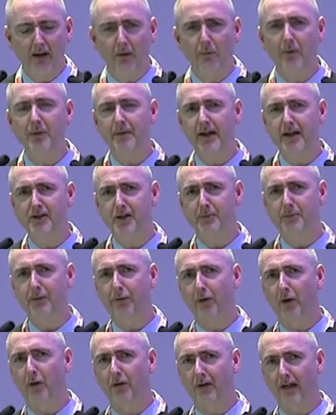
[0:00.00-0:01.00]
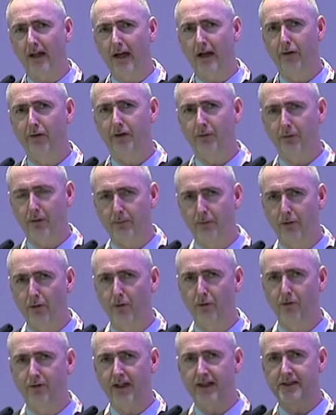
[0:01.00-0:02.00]
We measured before and after. We
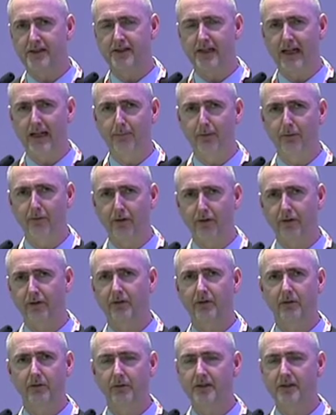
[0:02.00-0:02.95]
proved each step of it.